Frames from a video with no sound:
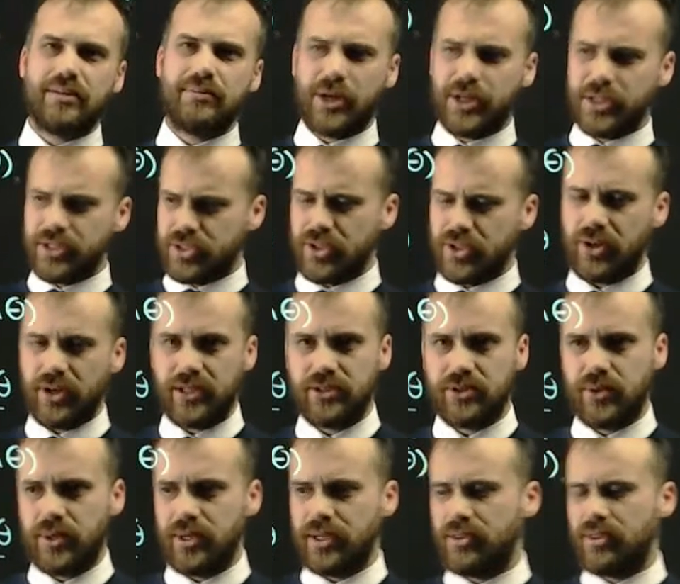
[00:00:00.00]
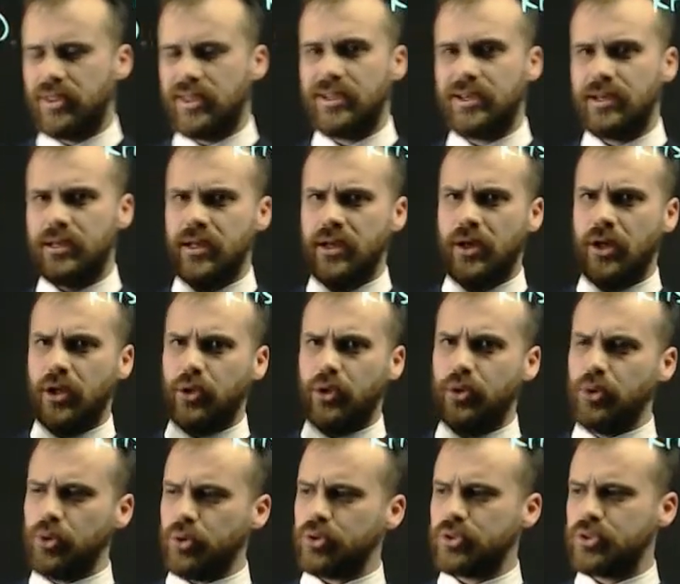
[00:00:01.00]
minus sine squared theta
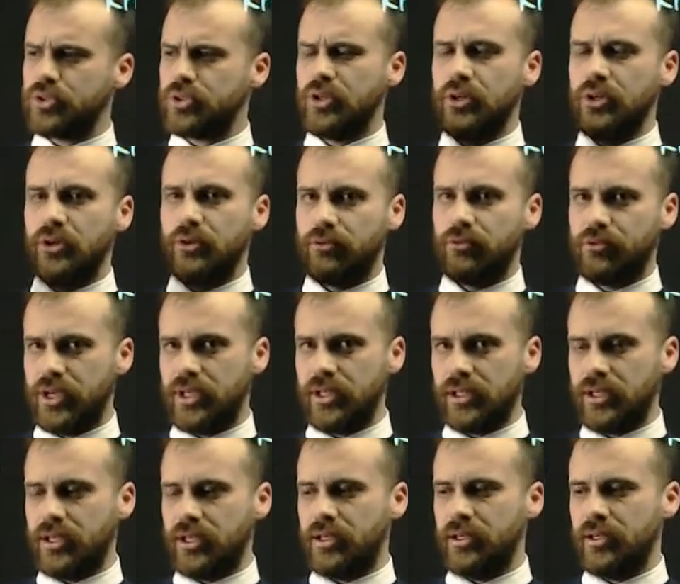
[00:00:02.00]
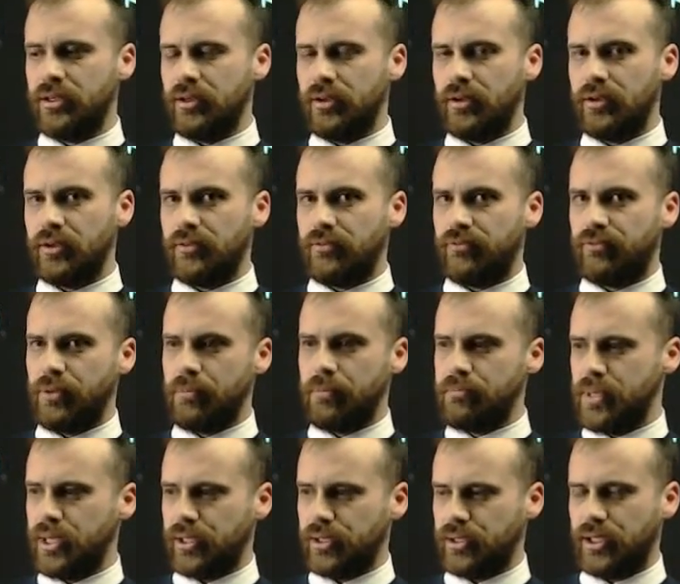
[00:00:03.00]
looks really
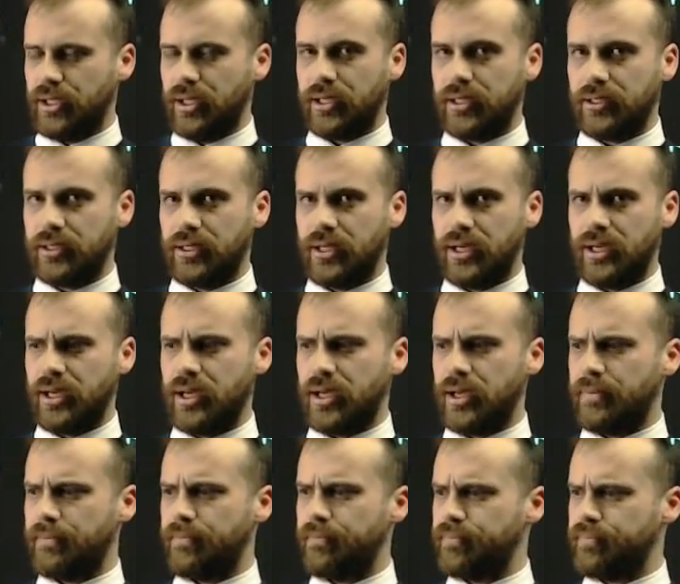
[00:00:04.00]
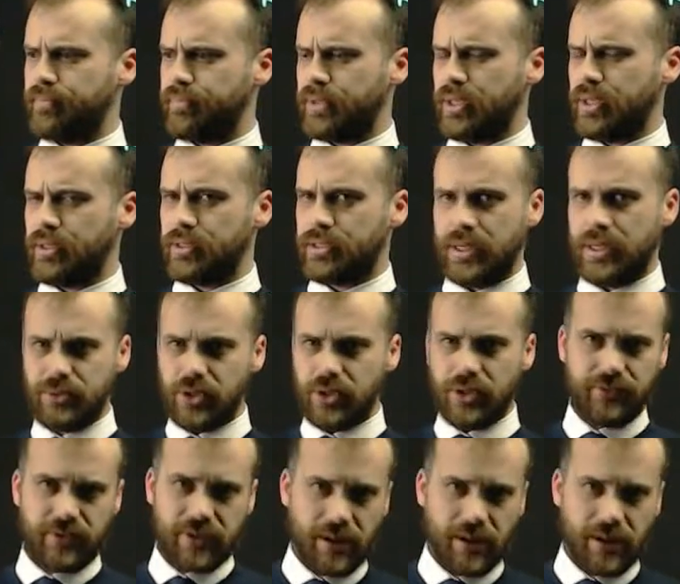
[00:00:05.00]
familiar. Some sort of